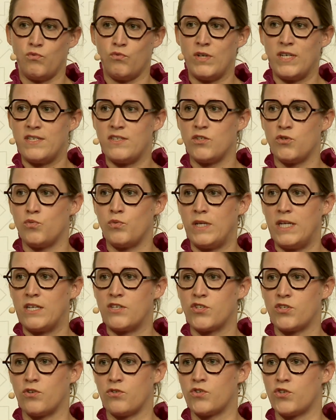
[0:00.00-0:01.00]
recent
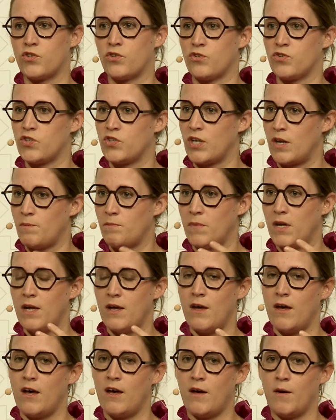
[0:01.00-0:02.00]
weeks also some
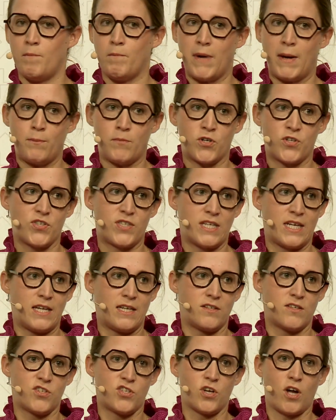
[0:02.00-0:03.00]
member
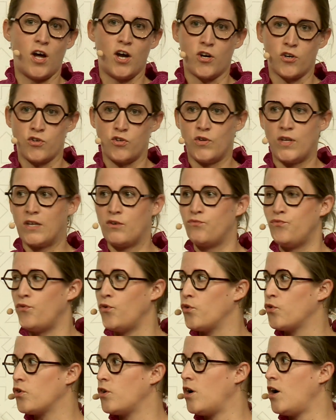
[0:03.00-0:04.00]
states arguing
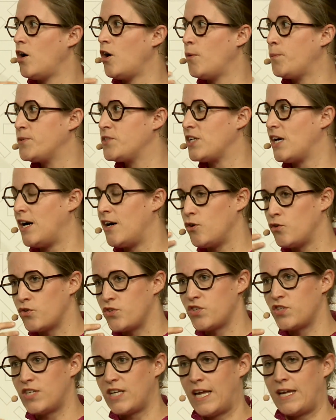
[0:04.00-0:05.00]
for
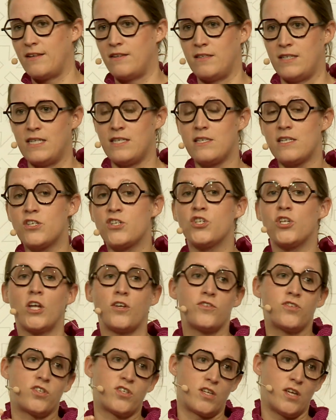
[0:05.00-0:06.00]
opt-outs, and this is
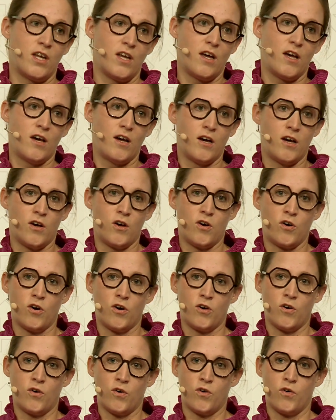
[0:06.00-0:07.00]
not
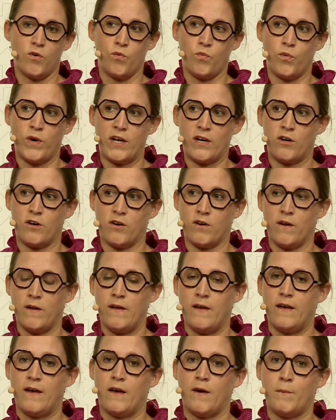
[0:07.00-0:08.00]
where
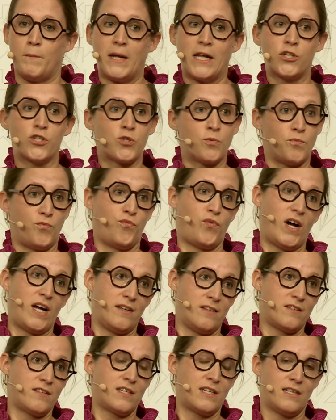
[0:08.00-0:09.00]
Belgium
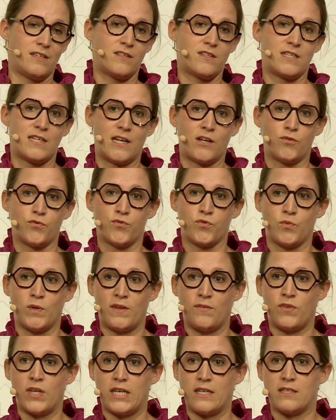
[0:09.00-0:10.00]
finds itself. We
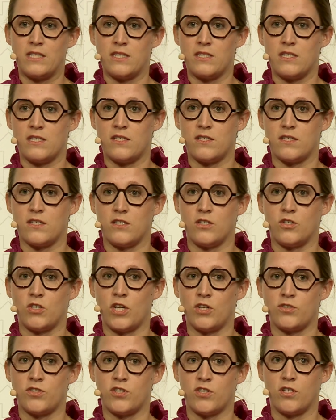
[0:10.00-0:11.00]
think this is
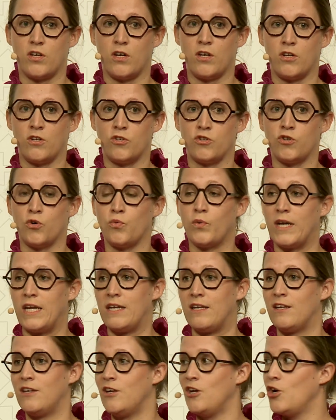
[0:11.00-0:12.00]
not the
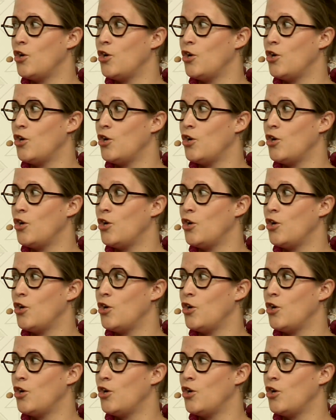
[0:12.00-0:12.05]
way